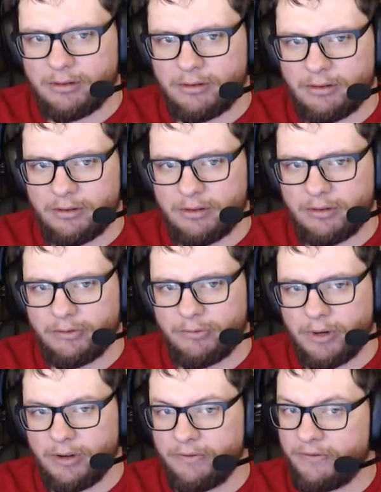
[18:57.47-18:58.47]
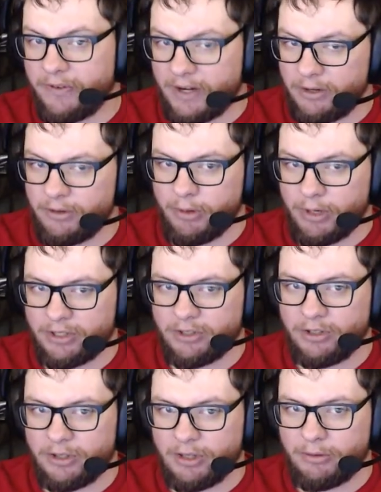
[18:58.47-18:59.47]
There's one final
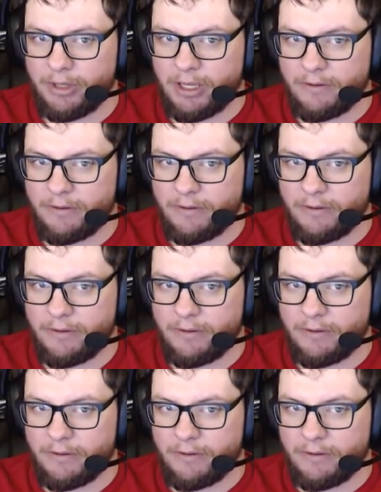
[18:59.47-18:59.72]
question that we have to